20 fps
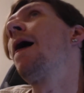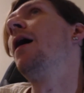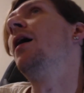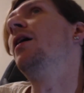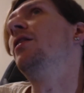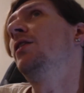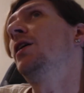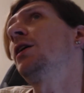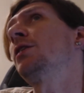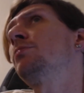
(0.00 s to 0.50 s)

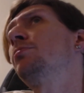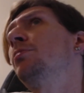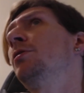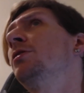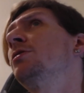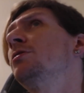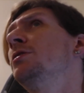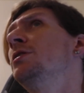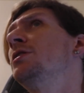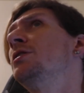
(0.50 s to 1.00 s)
The
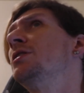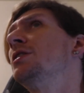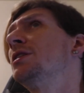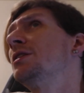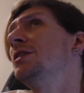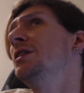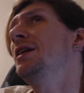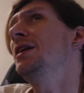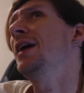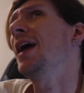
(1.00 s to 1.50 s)
Xbox
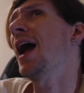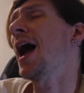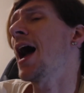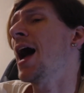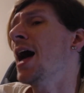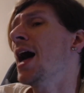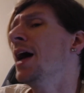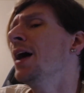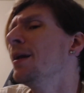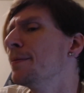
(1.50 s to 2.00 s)
360
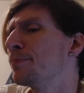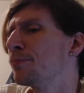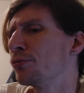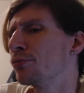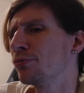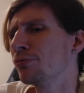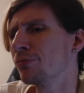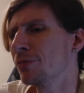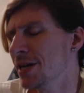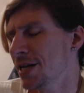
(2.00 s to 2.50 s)
had a
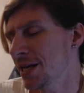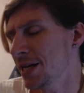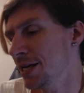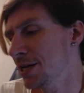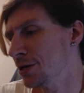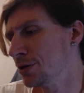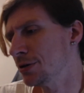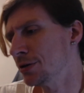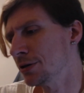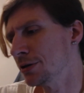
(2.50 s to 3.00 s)
pretty
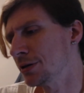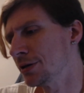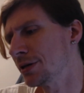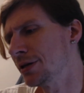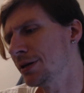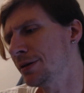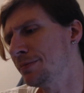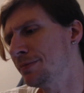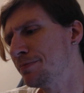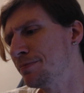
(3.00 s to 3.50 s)

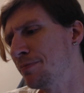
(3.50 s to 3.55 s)
good